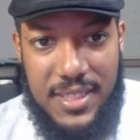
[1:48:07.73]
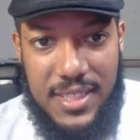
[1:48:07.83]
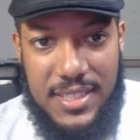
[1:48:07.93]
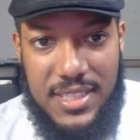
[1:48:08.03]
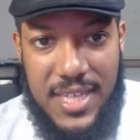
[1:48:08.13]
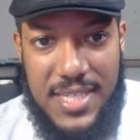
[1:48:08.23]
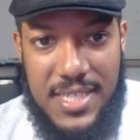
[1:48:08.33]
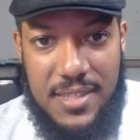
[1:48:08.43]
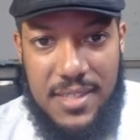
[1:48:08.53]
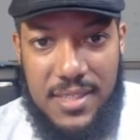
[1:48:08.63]
and change
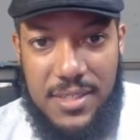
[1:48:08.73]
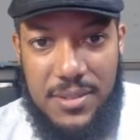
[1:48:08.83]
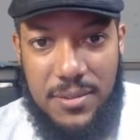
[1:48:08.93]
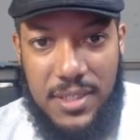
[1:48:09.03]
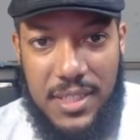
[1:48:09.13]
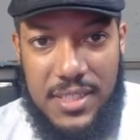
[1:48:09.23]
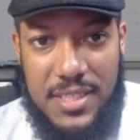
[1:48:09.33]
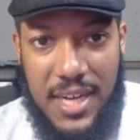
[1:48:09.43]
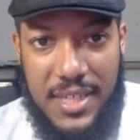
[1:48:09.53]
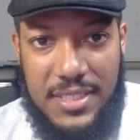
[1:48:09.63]
anything that you're looking to
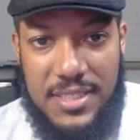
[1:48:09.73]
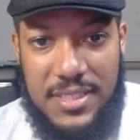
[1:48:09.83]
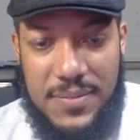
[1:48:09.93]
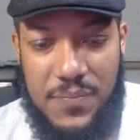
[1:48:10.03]
change.